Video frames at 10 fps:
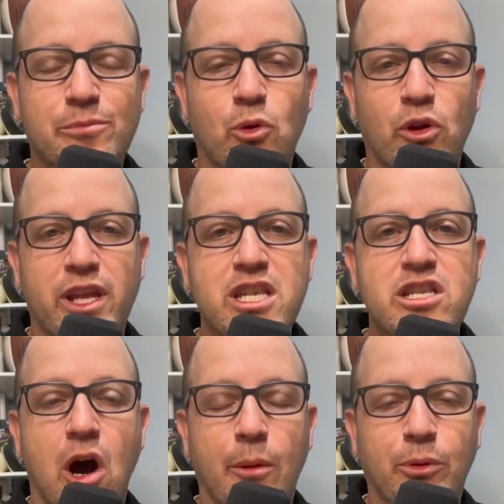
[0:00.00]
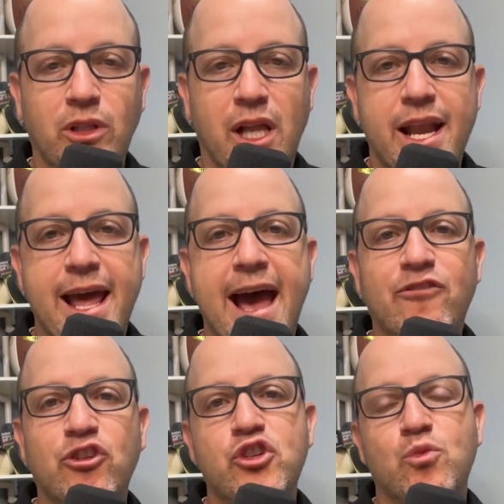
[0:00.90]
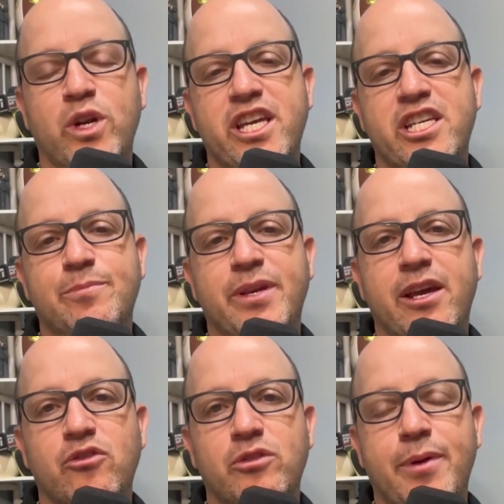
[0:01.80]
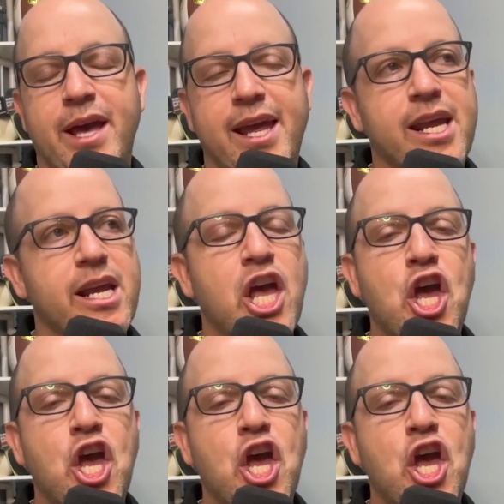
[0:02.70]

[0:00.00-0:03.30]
more than double on average what ESPN was paying.